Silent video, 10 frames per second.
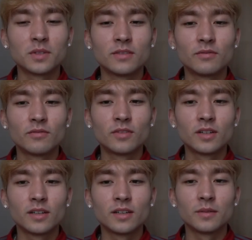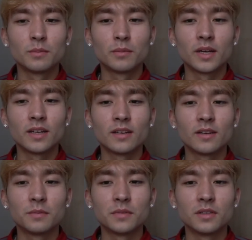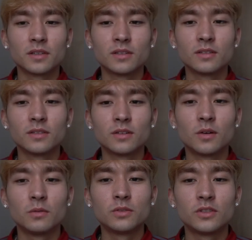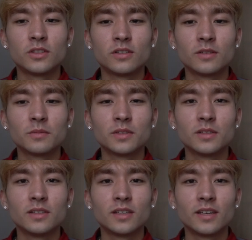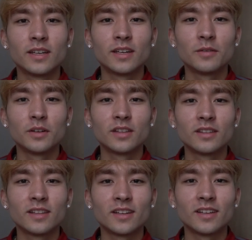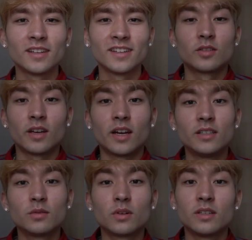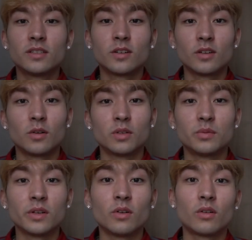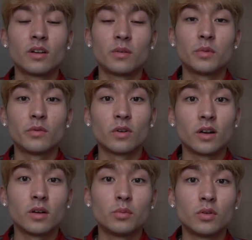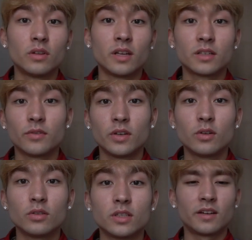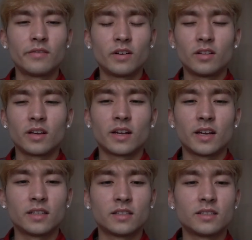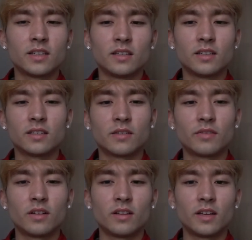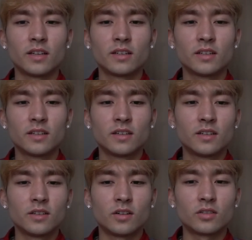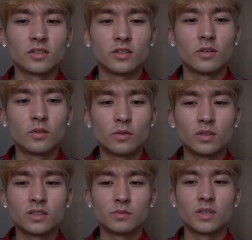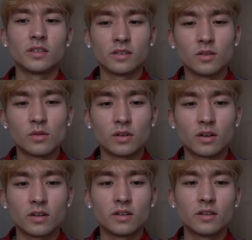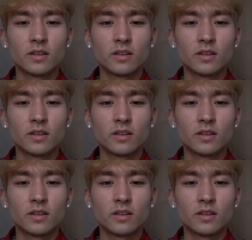the freaking man. I'm the culture. I'm the everything. So yeah, I just wanted to tell y'all what's been going on before I upload the next videos. I felt like I had to say this. I felt like y'all should know what's been going on